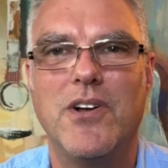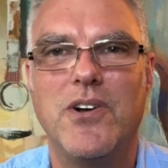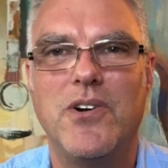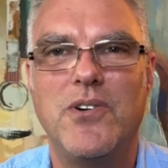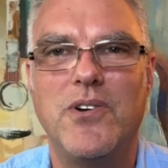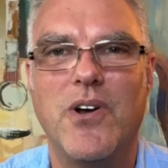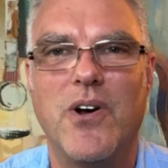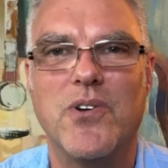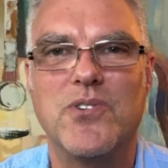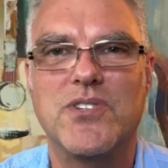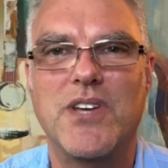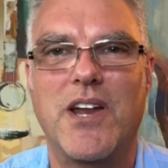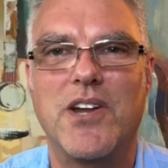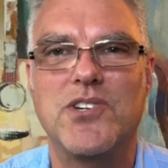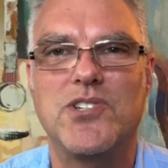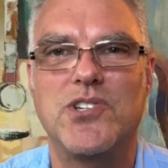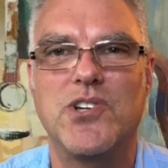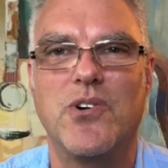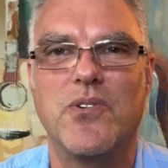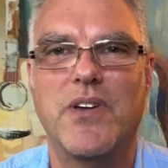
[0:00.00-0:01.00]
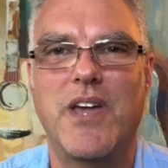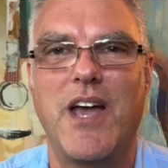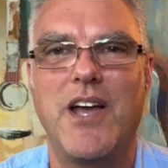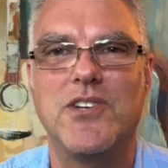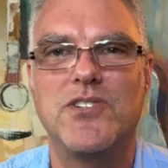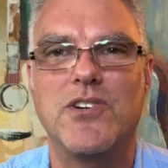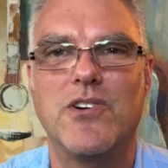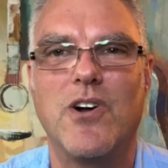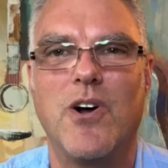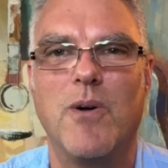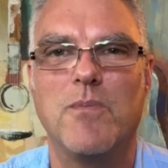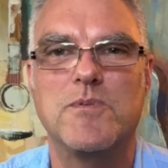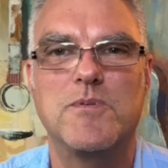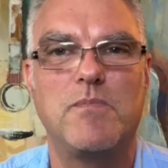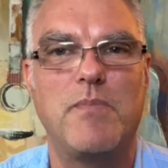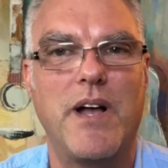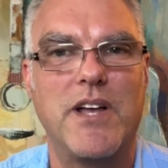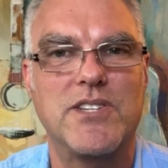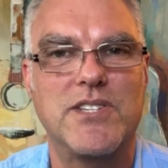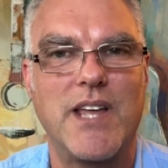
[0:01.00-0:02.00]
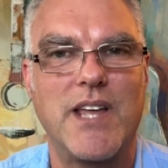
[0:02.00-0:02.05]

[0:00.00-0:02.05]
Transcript: who knows how to showcase your home's best